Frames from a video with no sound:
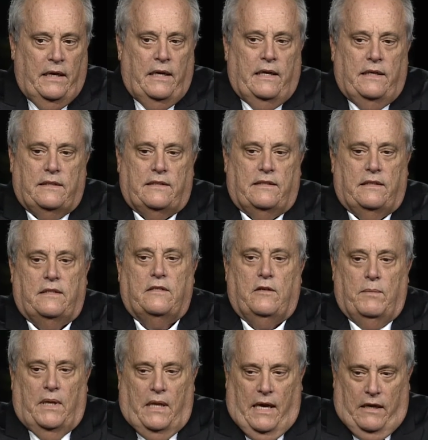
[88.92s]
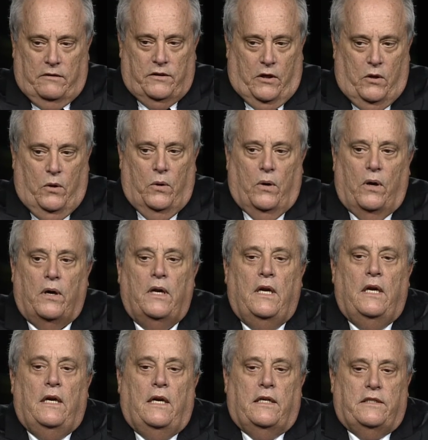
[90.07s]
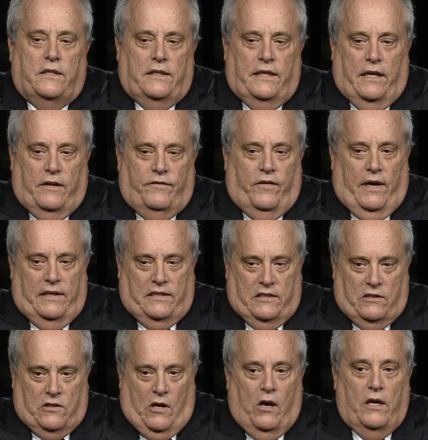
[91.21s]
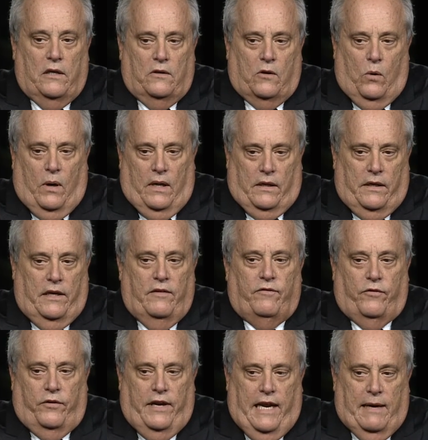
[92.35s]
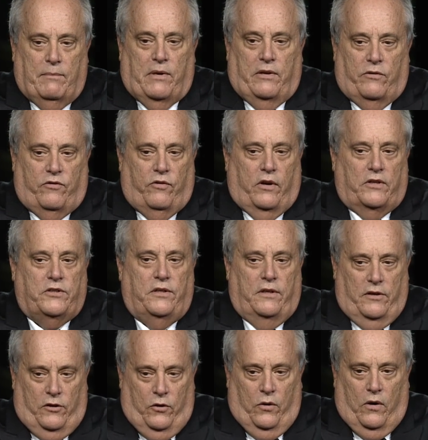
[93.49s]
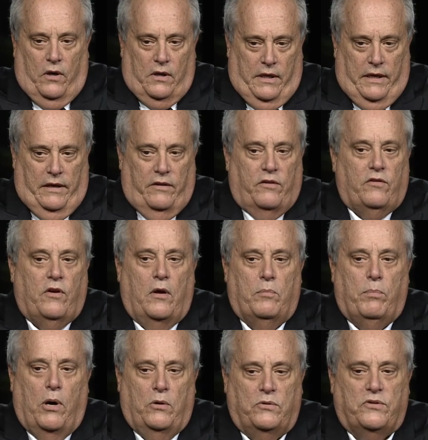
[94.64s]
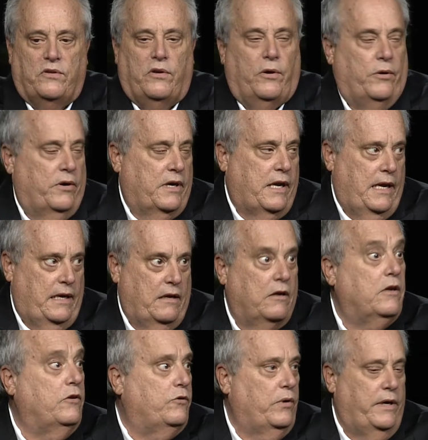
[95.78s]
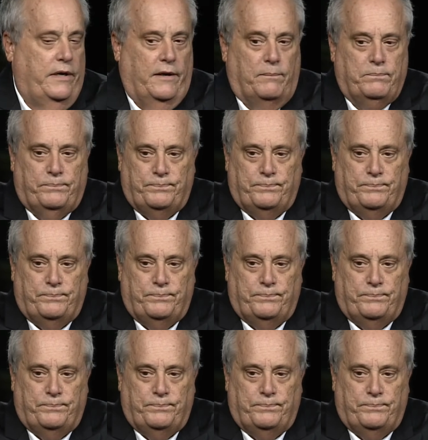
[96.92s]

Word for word: His system allowed the Corps to identify soil quality for dam construction in New Orleans post-Hurricane Katrina.